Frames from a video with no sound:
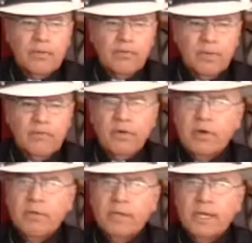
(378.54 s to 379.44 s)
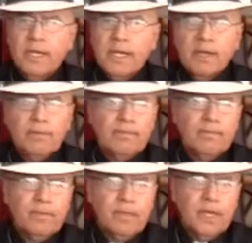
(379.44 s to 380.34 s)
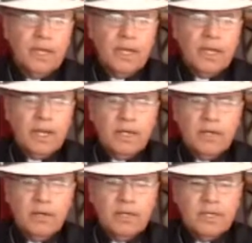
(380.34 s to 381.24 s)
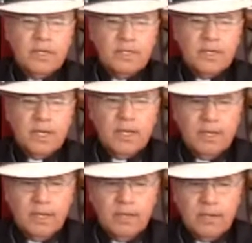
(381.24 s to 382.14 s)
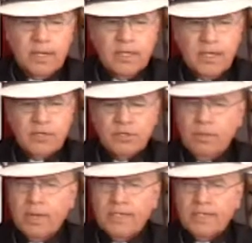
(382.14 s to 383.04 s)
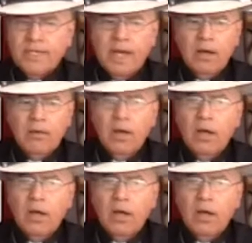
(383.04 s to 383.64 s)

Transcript: from the very beginning, and I know he continues to bless us now.